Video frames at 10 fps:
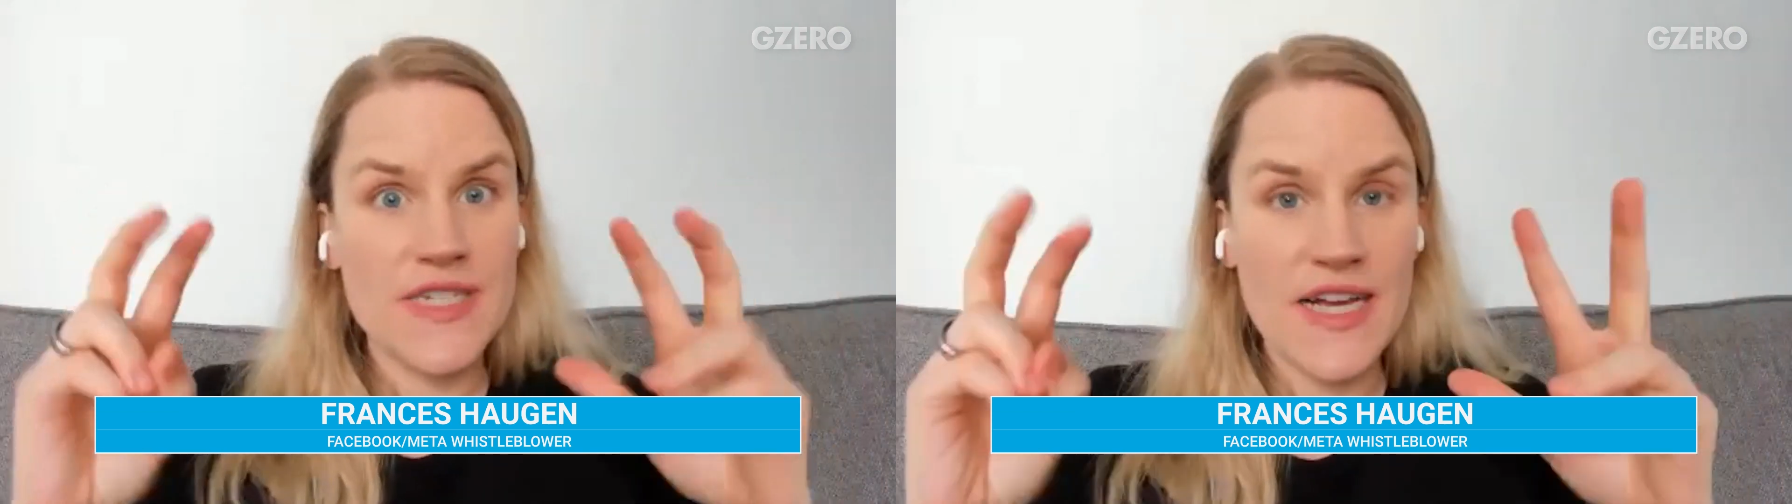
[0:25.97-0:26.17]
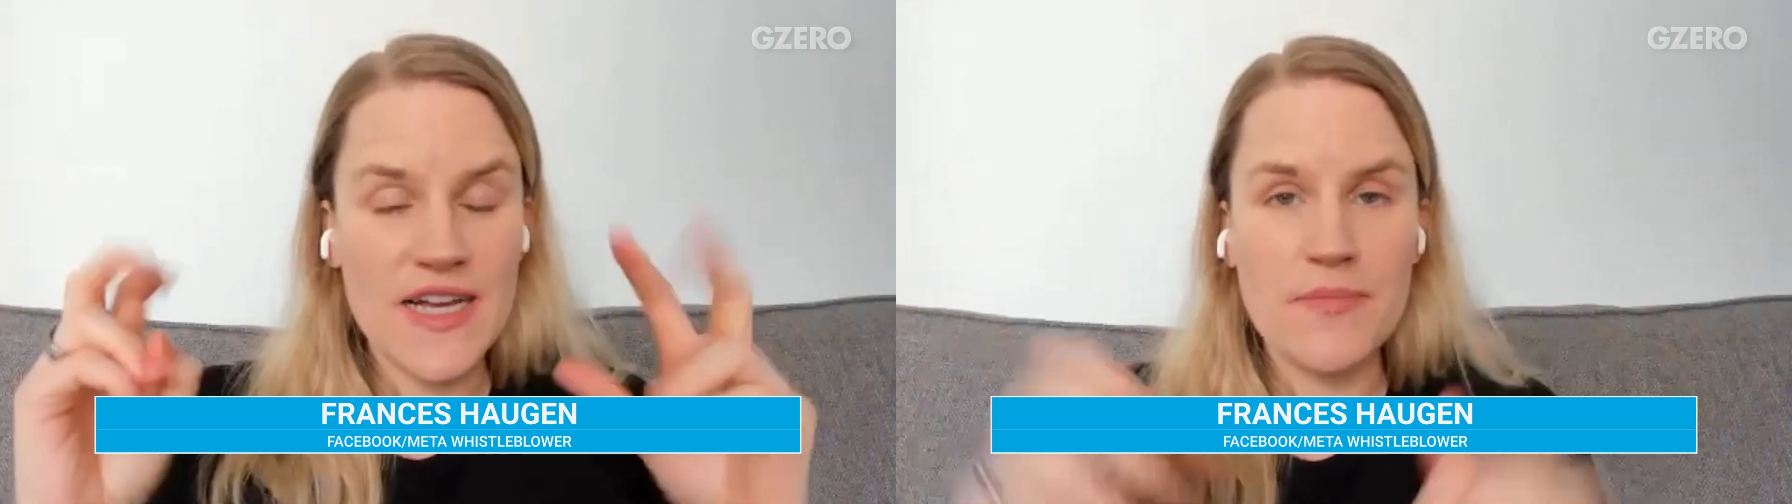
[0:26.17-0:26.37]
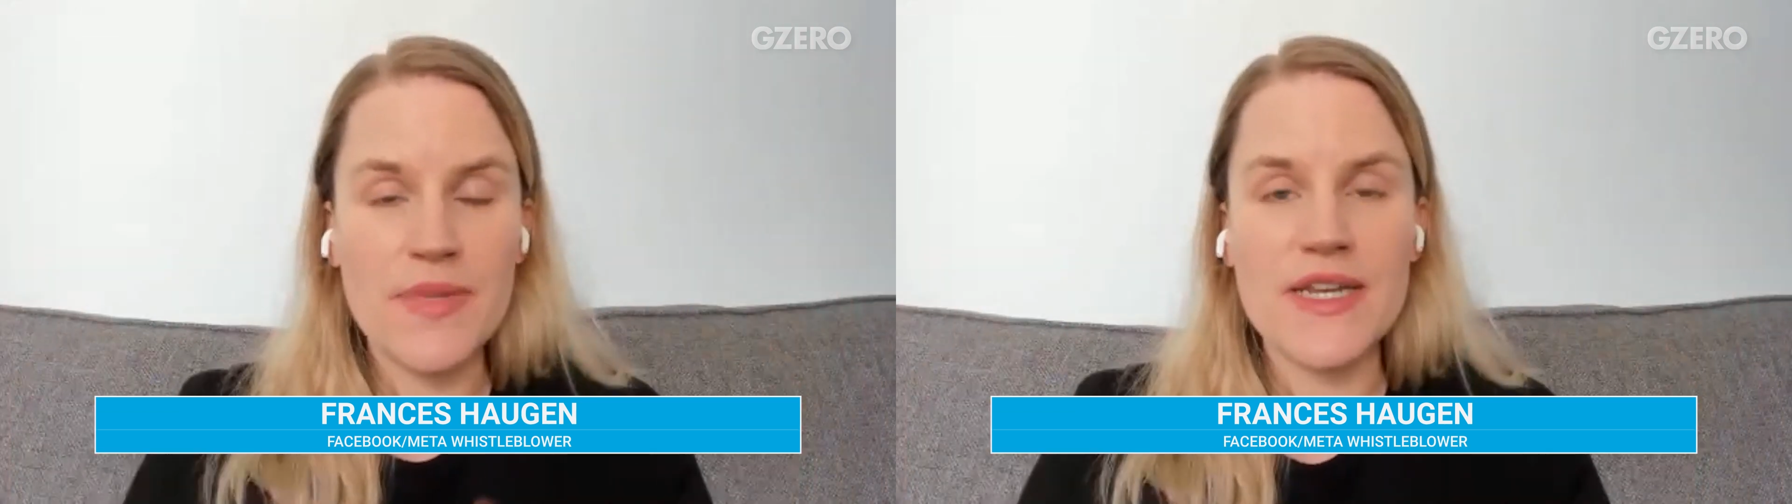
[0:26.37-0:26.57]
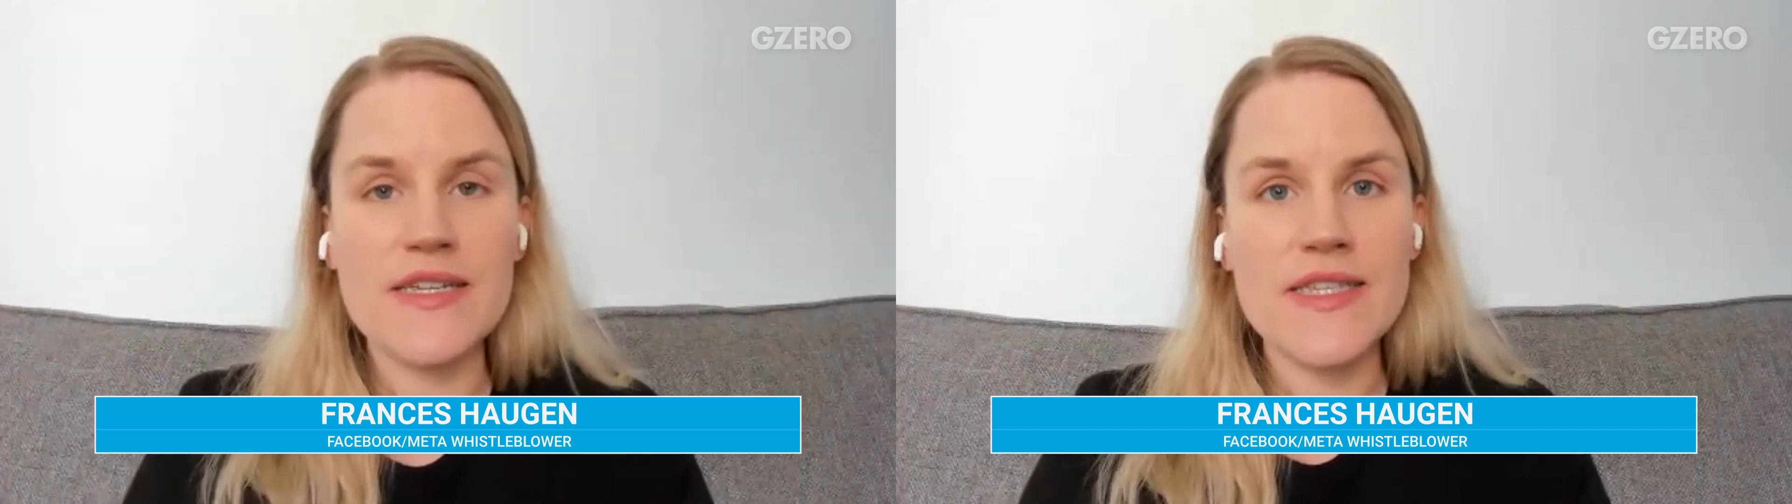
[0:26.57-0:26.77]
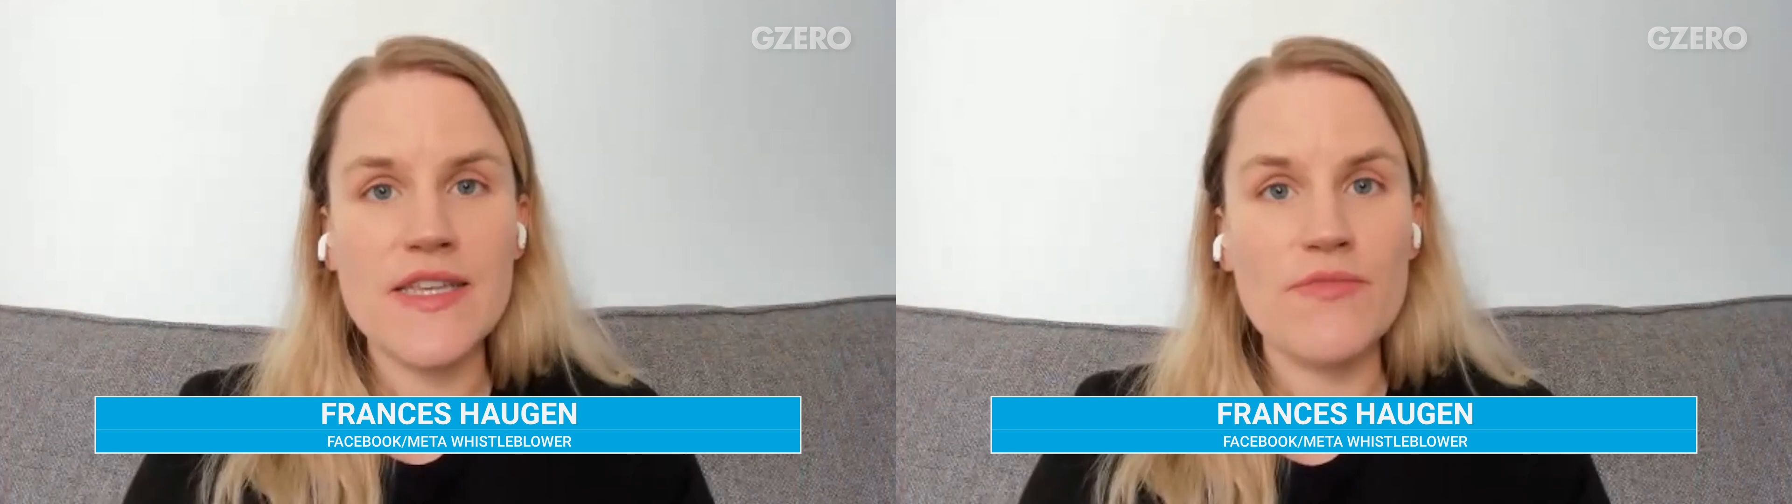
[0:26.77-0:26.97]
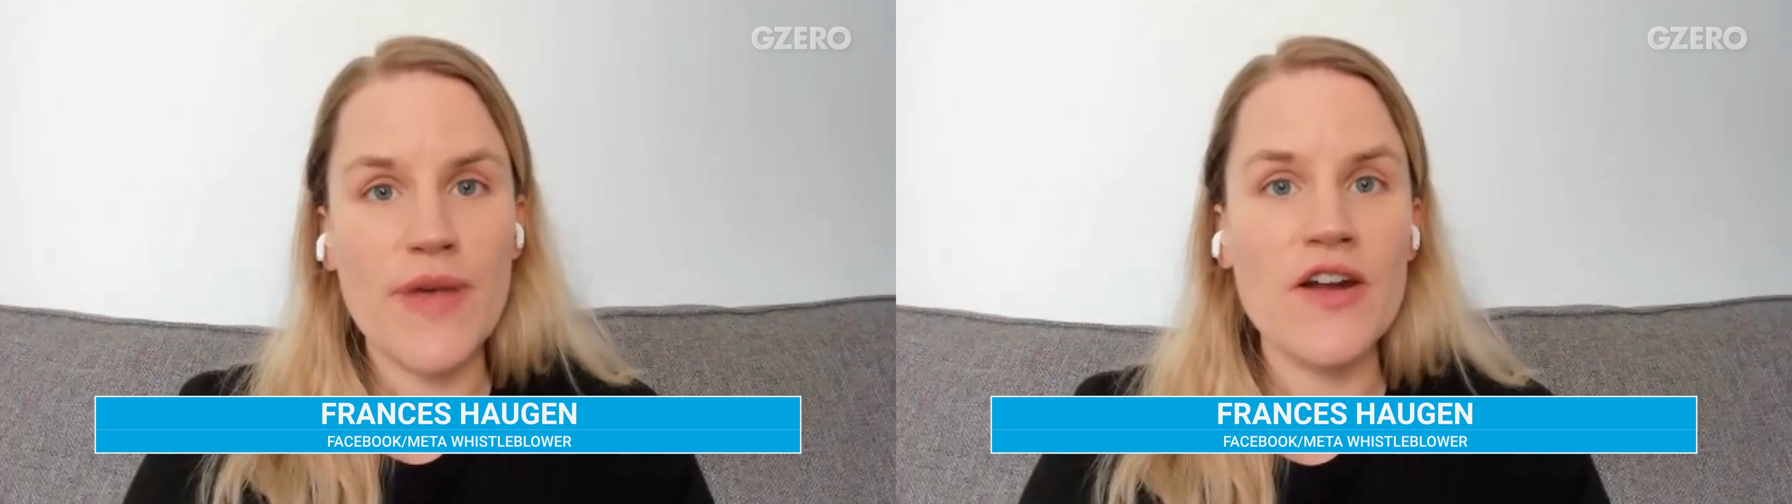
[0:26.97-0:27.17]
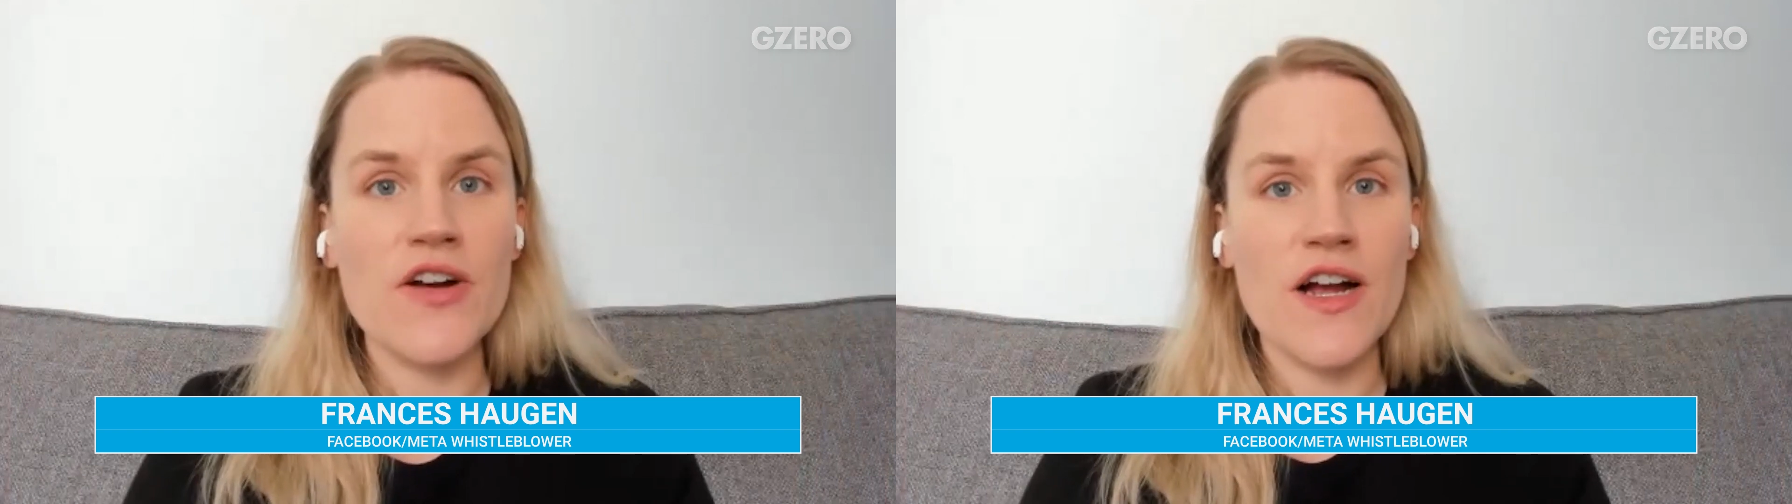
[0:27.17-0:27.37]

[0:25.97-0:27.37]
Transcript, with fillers: tech companies that ran our